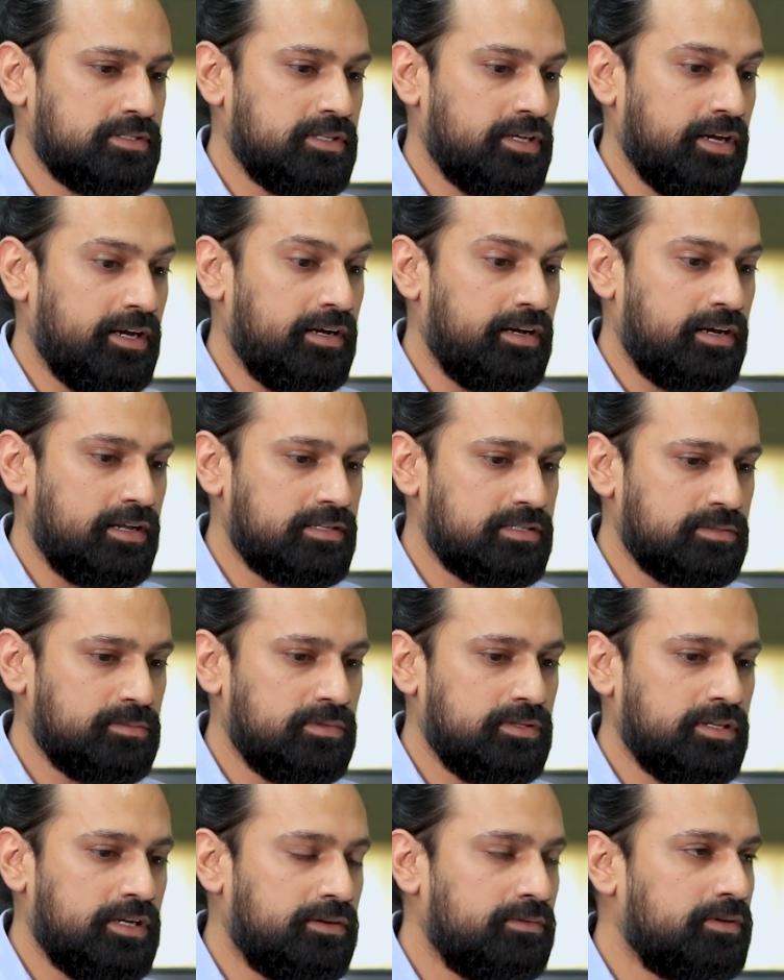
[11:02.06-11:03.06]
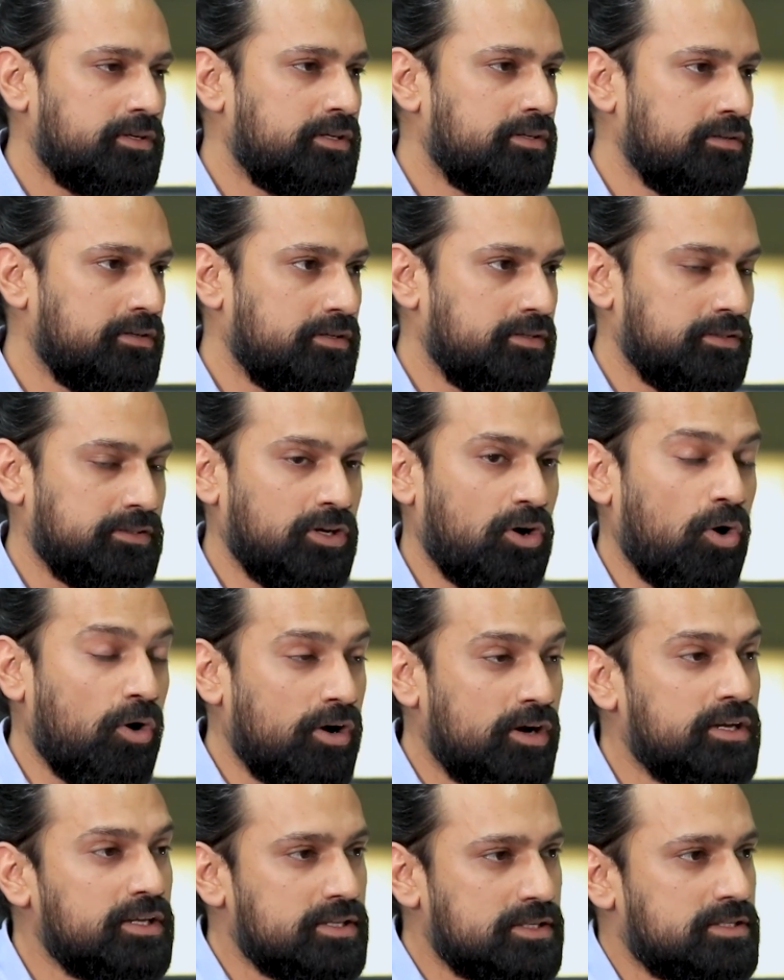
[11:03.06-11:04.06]
the
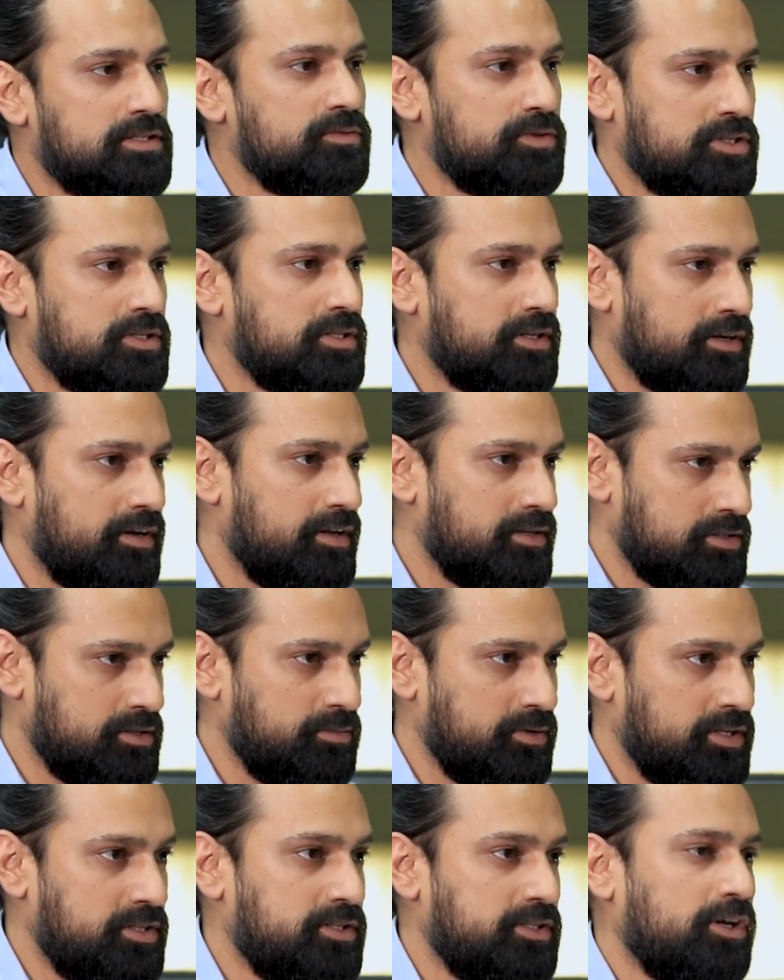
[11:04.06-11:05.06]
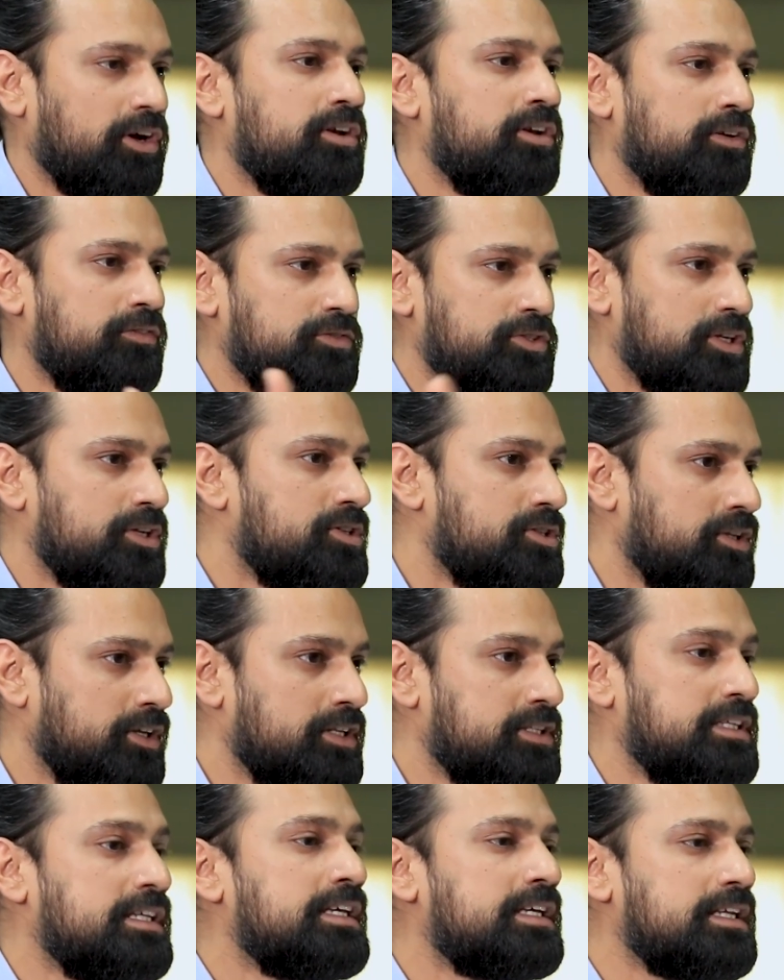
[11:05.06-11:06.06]
audience which is addressable is kind of changing.
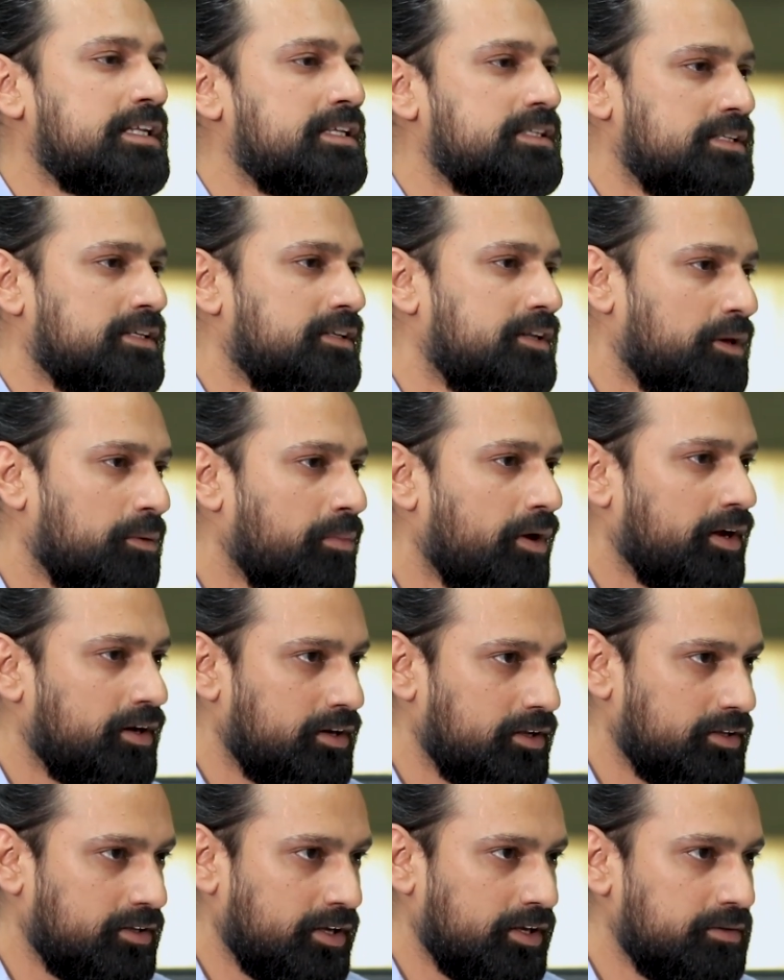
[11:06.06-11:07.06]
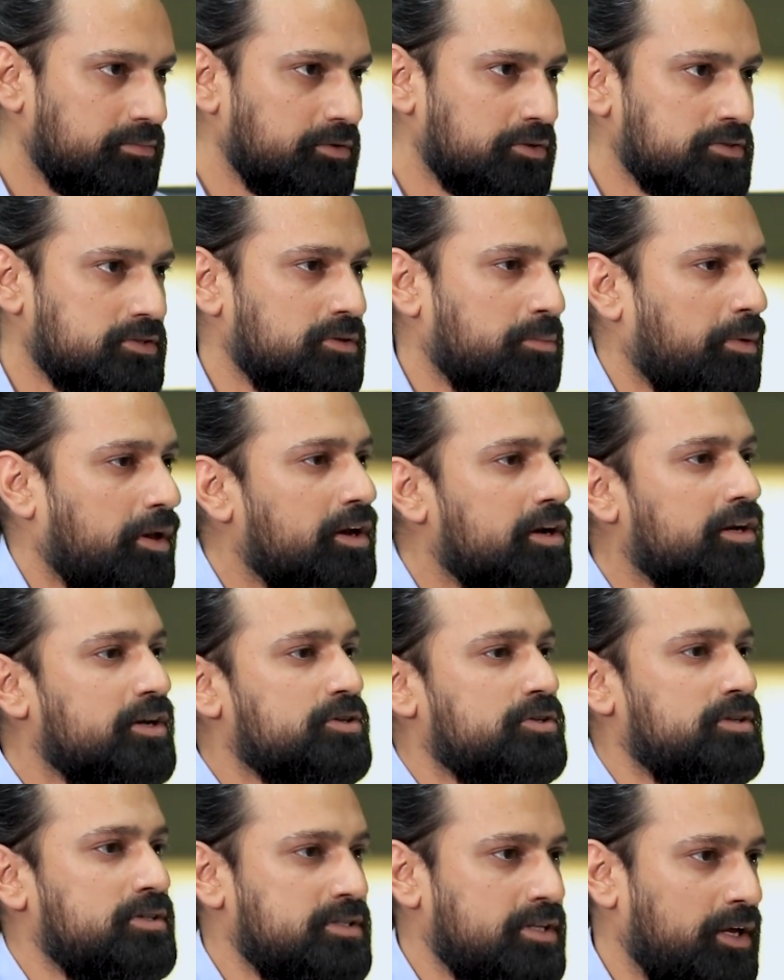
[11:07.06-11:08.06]
It's increasing day by day, right? Because the
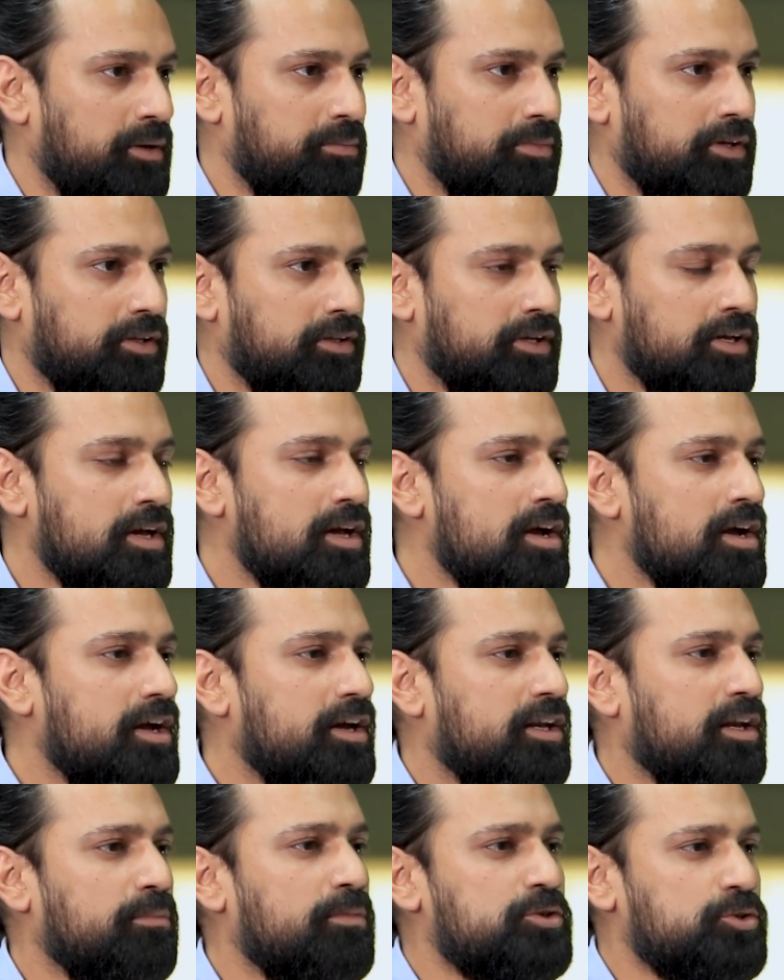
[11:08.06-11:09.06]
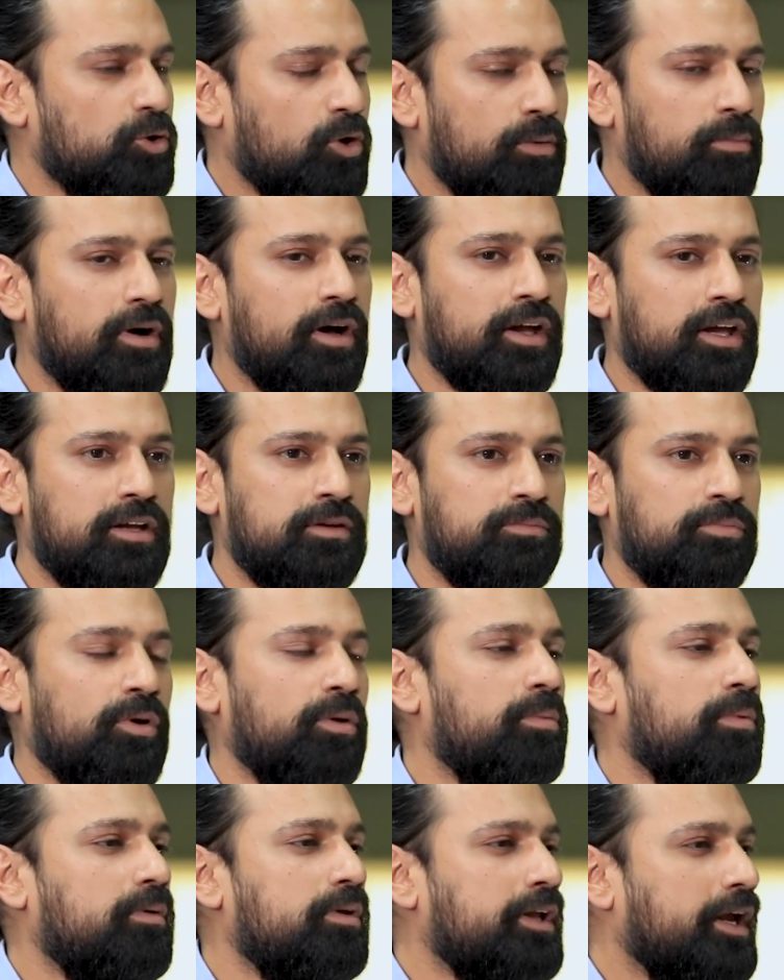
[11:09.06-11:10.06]
penetration is happening. In a mature market,
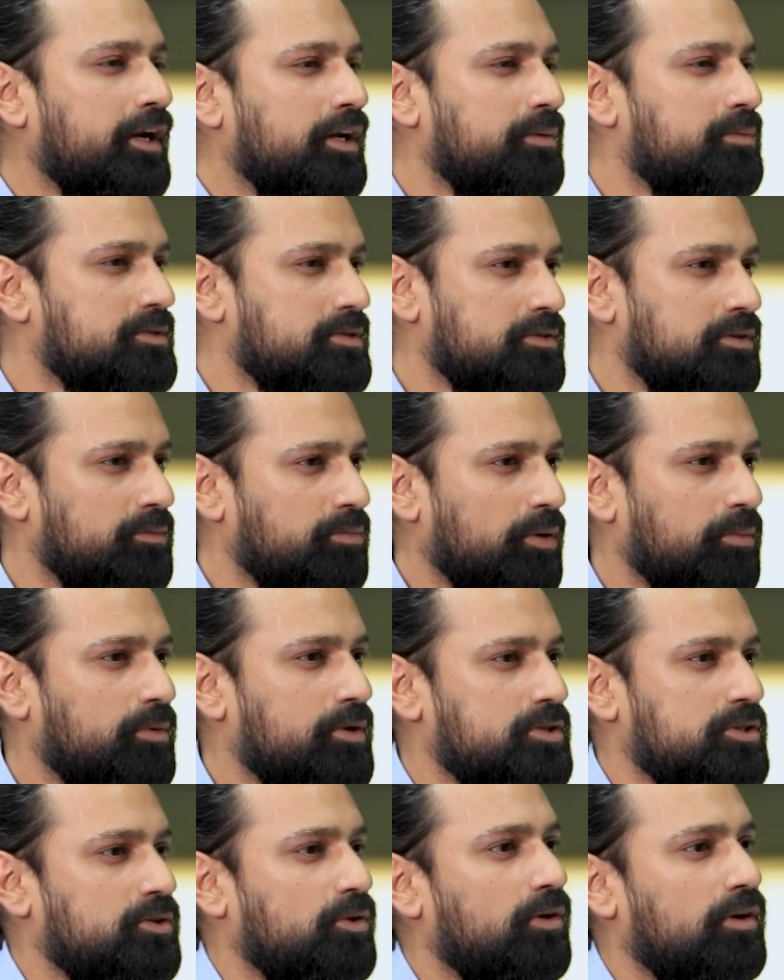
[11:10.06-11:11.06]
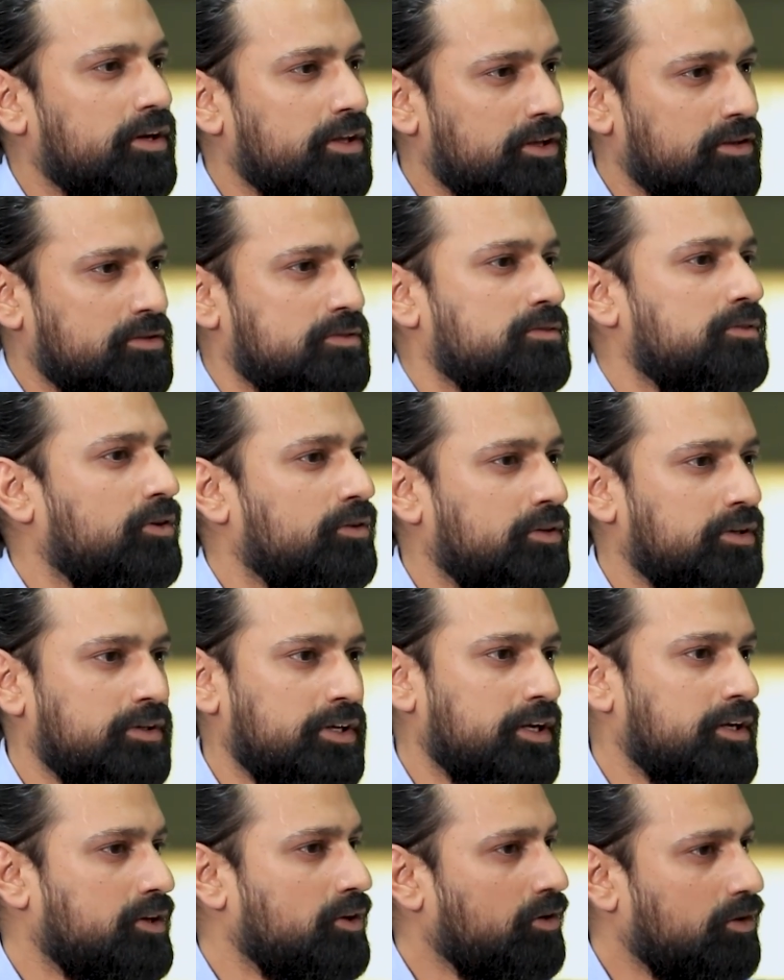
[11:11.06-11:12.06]
probably 90% of the population already is on the
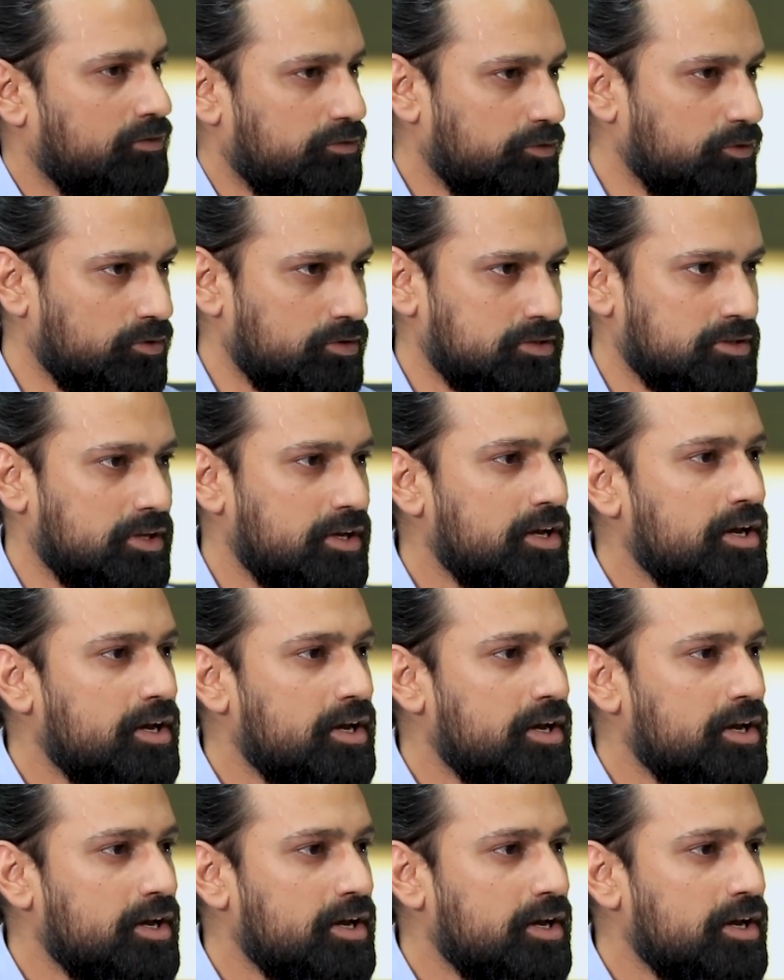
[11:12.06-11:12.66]
data or phone.